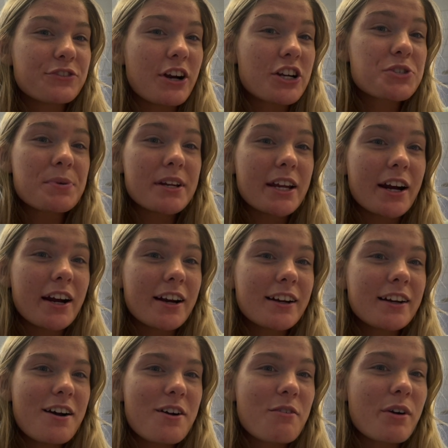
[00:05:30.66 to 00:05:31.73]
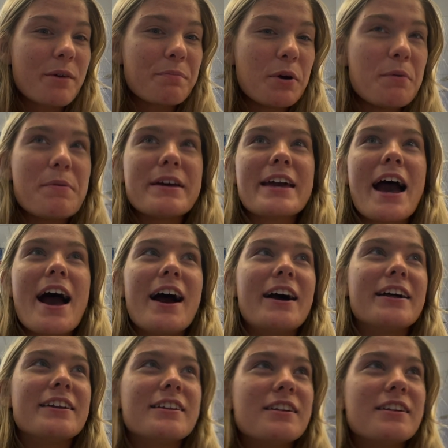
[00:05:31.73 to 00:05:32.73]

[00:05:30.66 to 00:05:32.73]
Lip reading: freshman year, where Poopy Cat,